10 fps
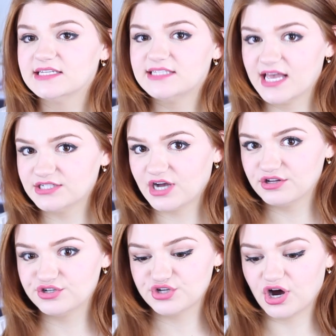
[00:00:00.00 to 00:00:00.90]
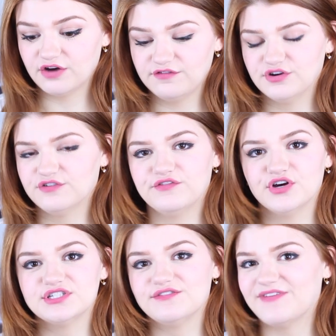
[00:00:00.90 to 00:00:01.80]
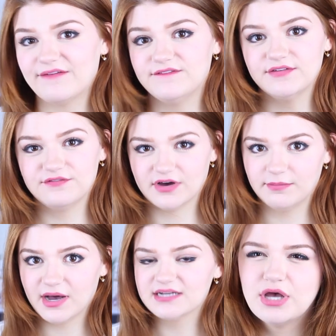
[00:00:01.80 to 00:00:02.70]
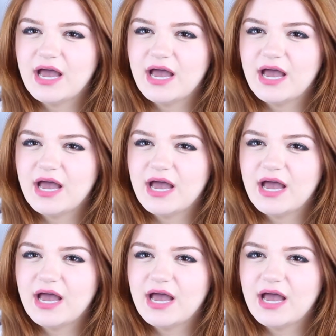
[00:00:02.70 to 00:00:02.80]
$10 off your first FabFitFun box.